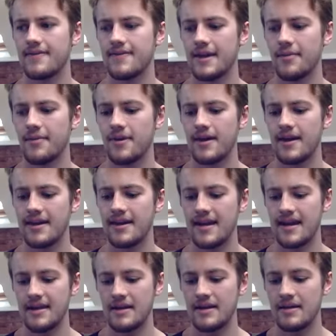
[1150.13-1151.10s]
they were
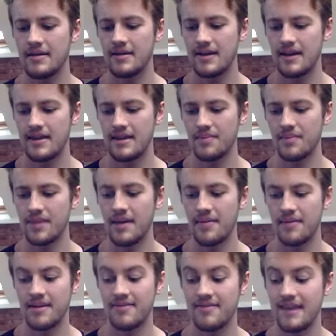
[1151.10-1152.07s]

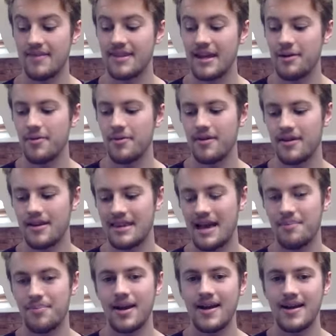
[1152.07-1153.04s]
if they were in
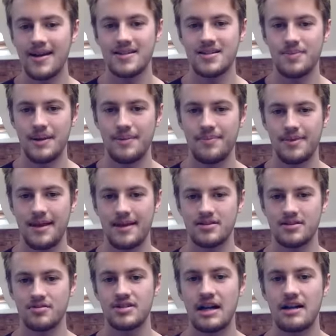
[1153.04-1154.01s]
that place, the people that
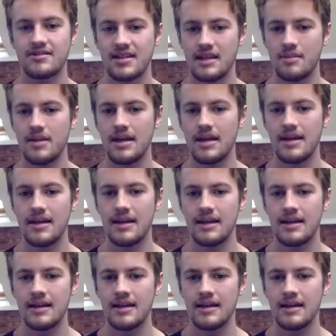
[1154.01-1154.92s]
sort of shouted at me,